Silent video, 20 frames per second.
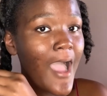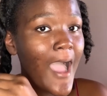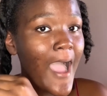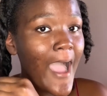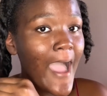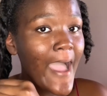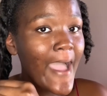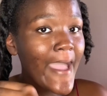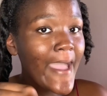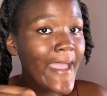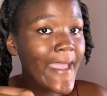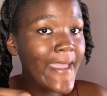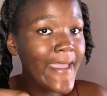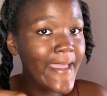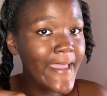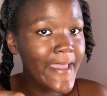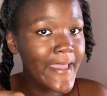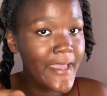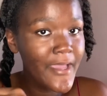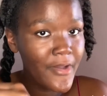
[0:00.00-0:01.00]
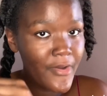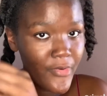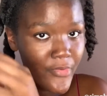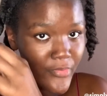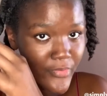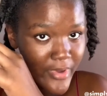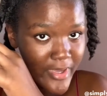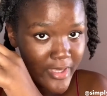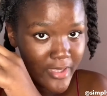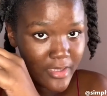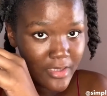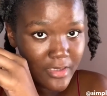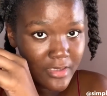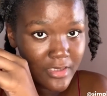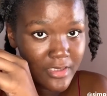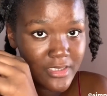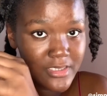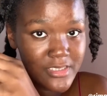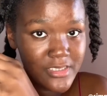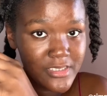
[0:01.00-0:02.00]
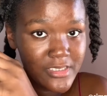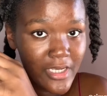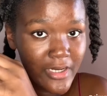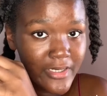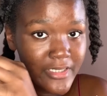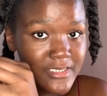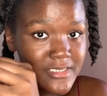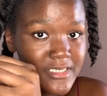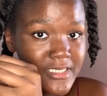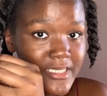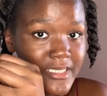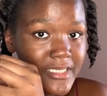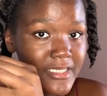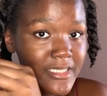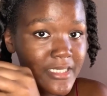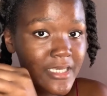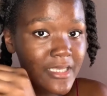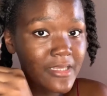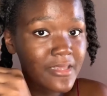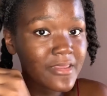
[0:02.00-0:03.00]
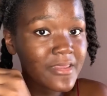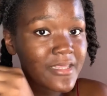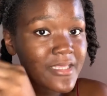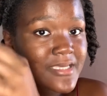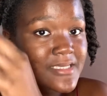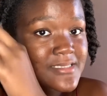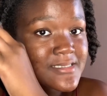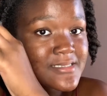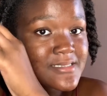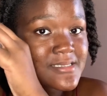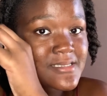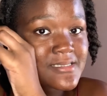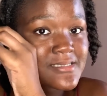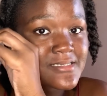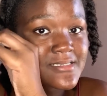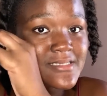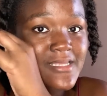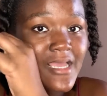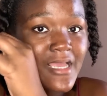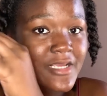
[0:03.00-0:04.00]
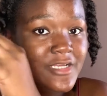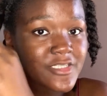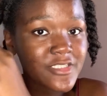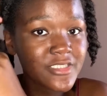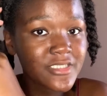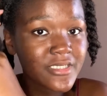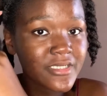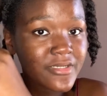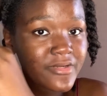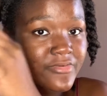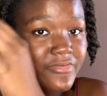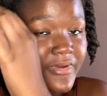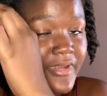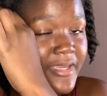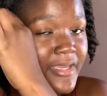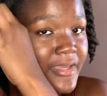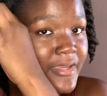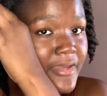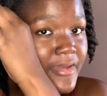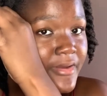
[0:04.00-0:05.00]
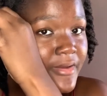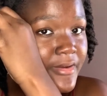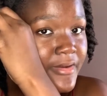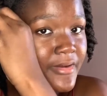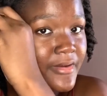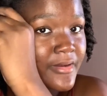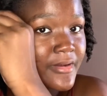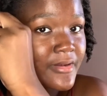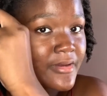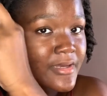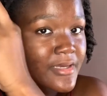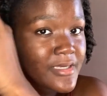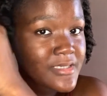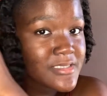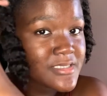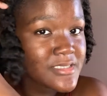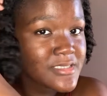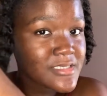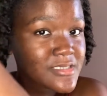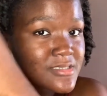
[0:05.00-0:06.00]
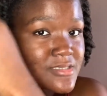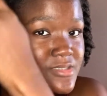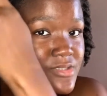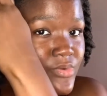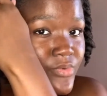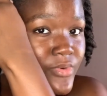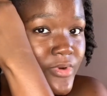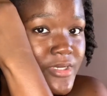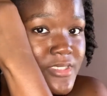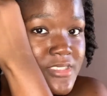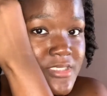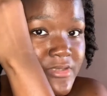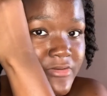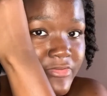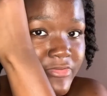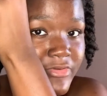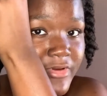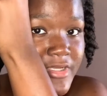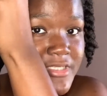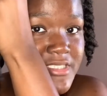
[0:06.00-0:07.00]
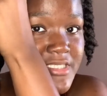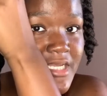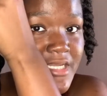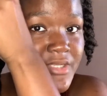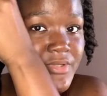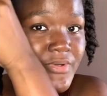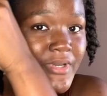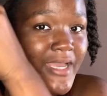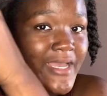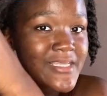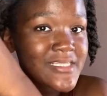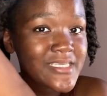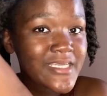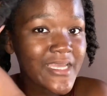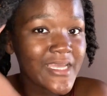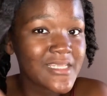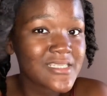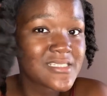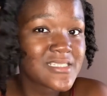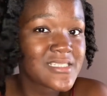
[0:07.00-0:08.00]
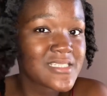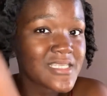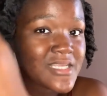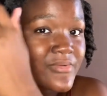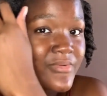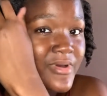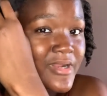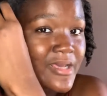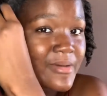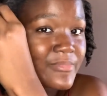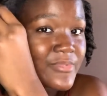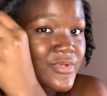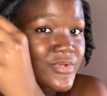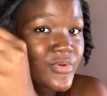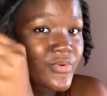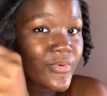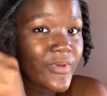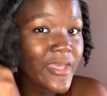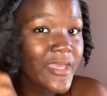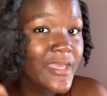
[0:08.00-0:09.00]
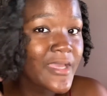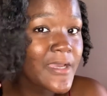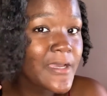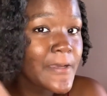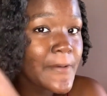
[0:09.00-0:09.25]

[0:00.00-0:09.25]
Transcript: I will start in this section right here since it's towards the front and you guys can see what I'm doing.